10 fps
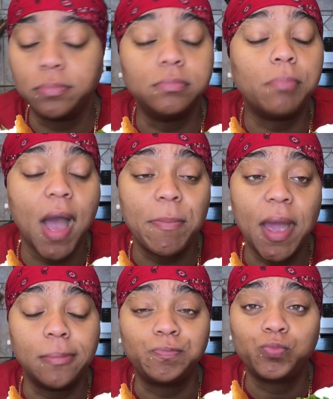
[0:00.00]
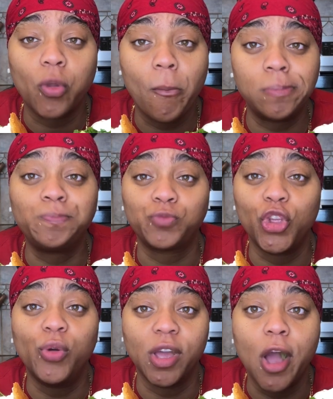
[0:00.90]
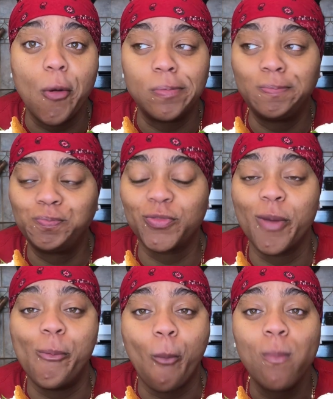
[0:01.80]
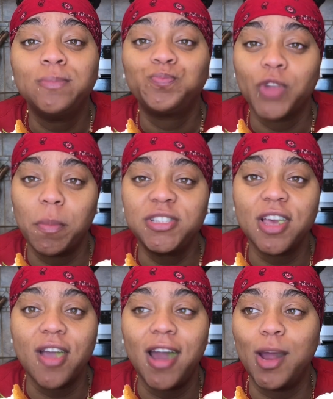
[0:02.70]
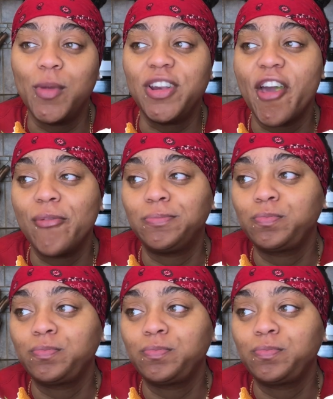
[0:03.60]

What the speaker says: Bye, ma'am. You can go. I'm going to tell you how that went down.